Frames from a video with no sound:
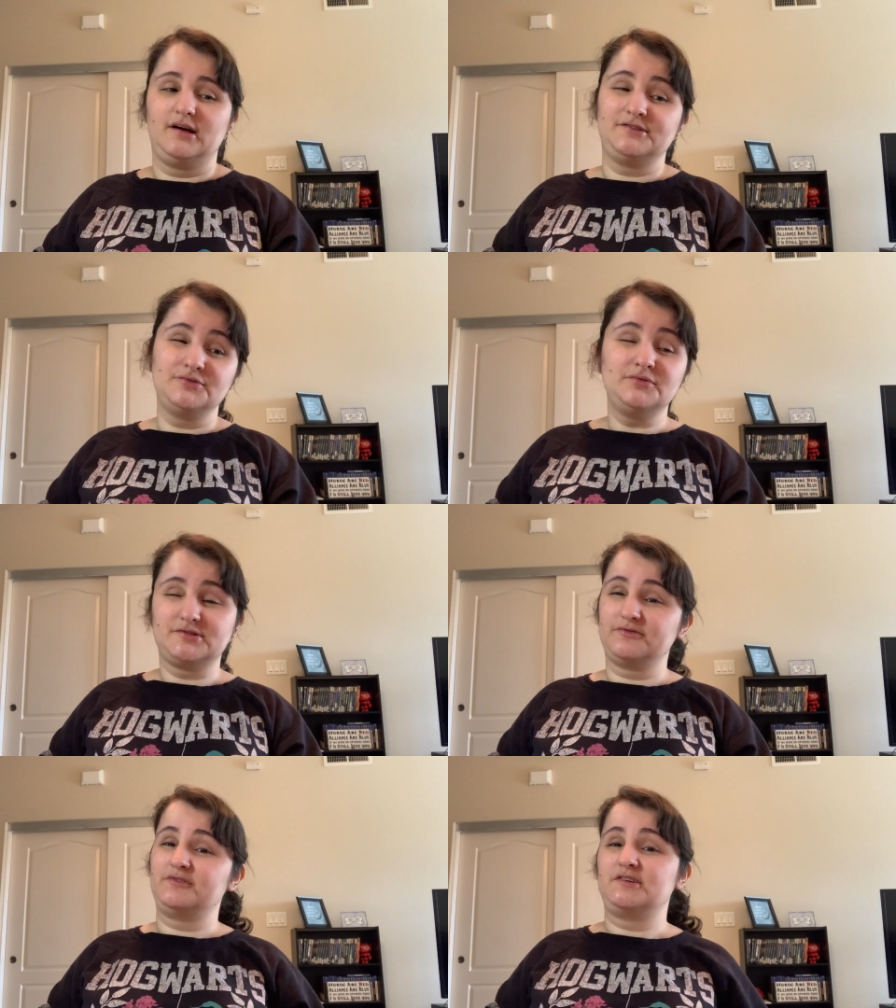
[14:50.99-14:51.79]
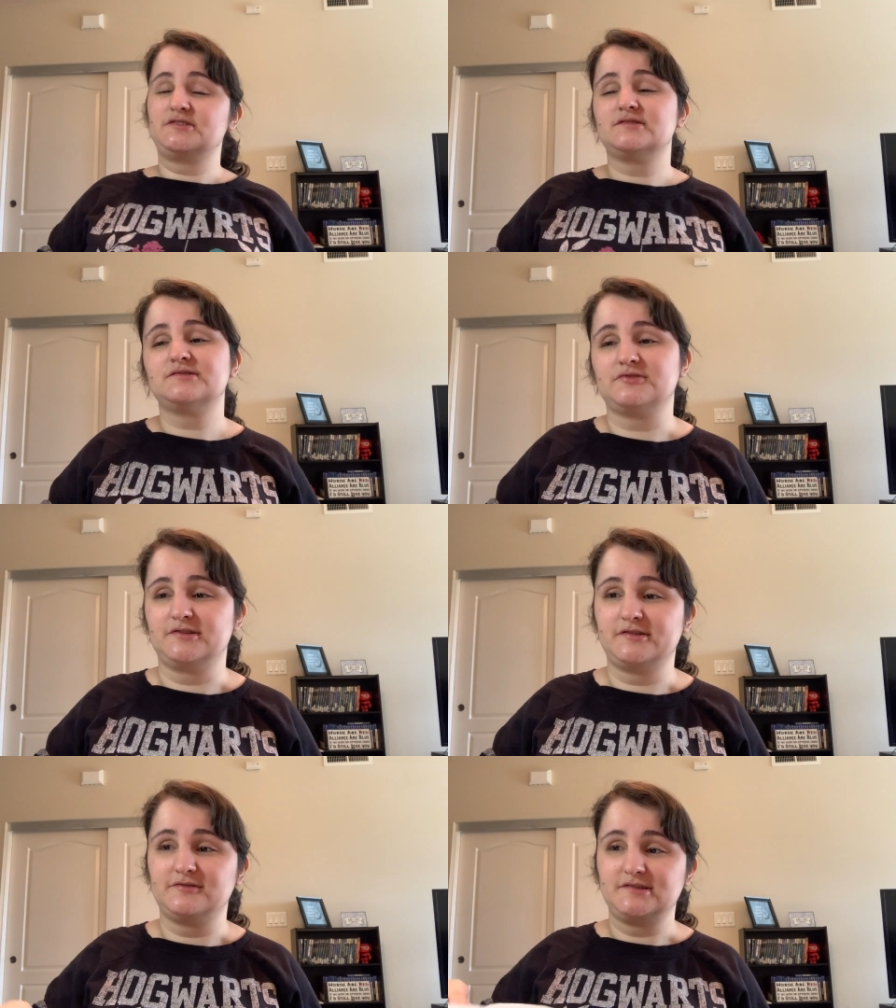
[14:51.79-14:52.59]
I do want to finish this
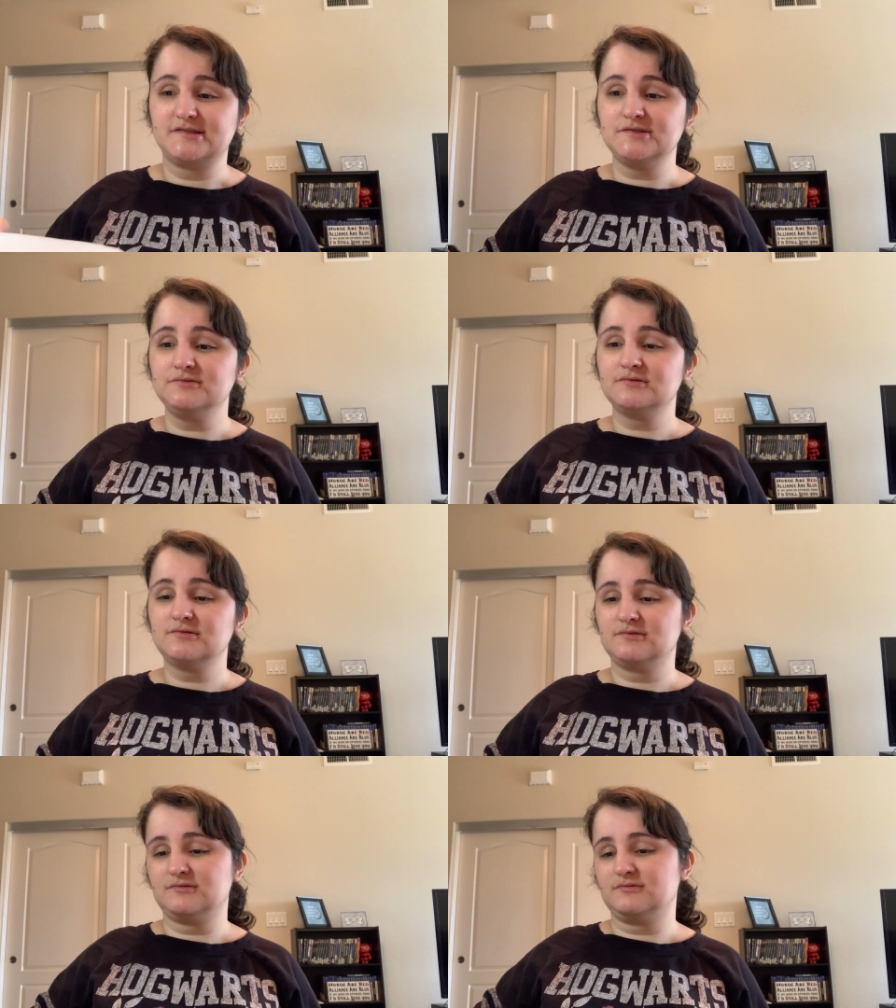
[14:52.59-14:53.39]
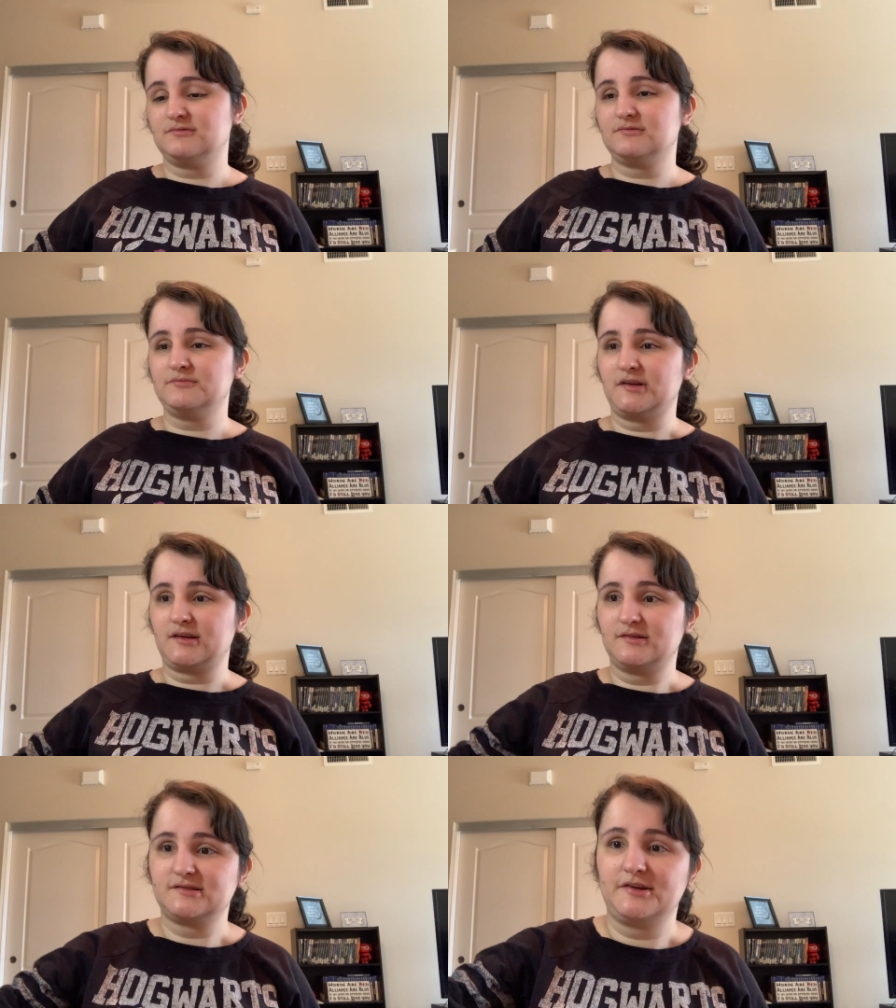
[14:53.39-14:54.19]
relatively soon
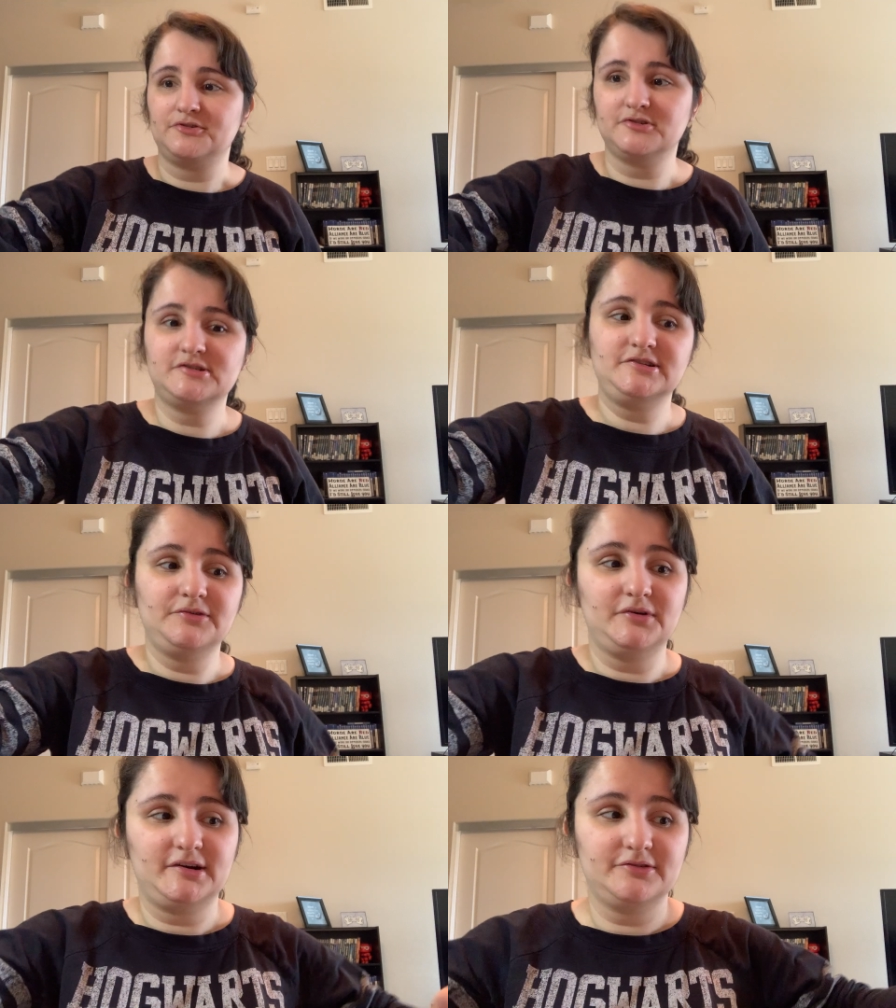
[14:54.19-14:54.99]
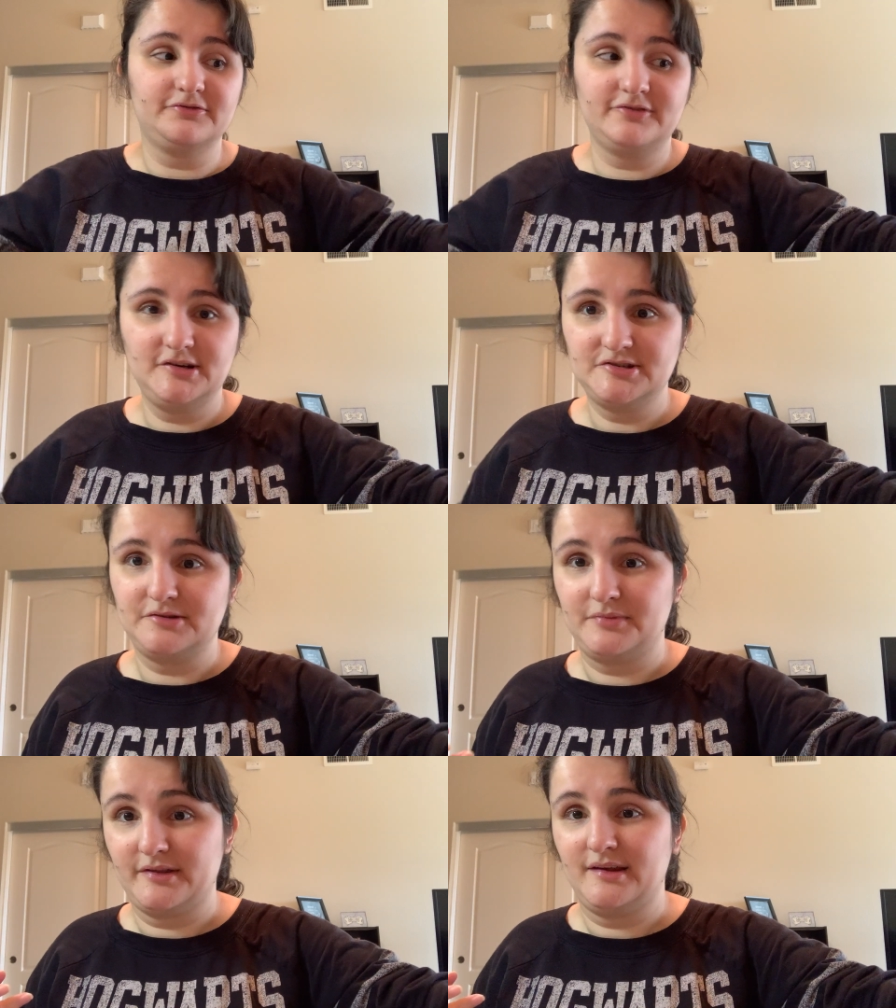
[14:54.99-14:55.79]
because I originally wanted to finish
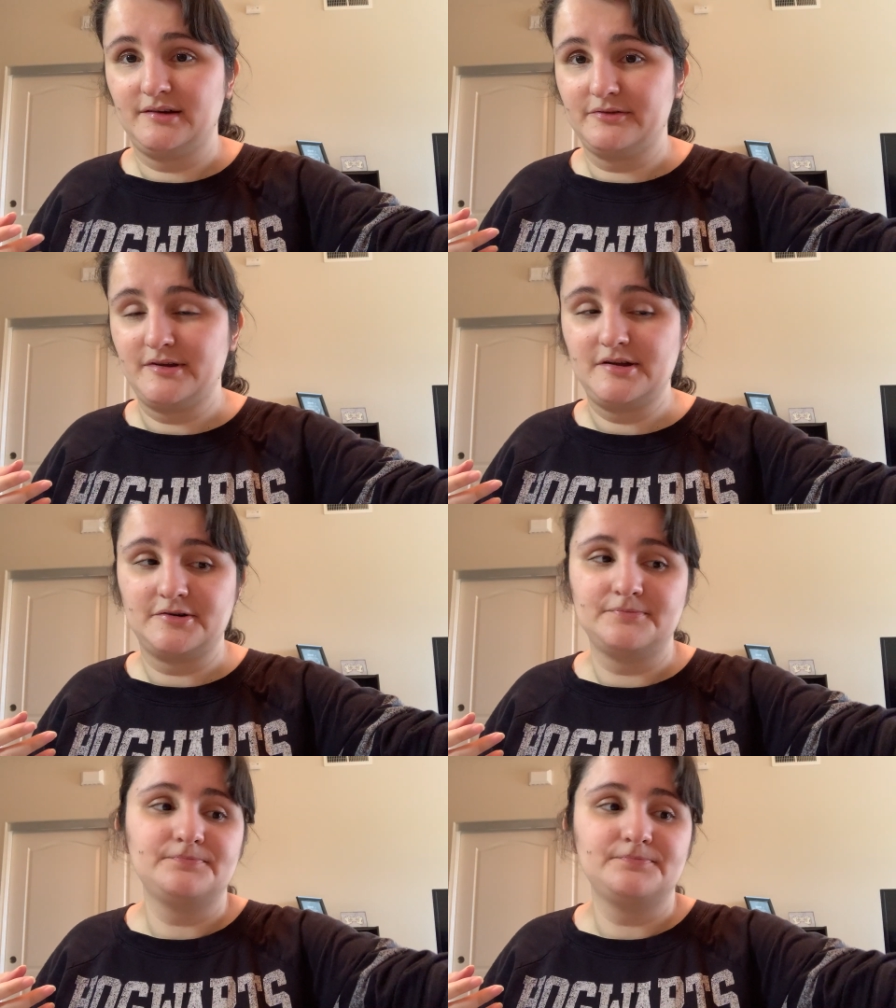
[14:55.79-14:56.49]
it by the end of the year.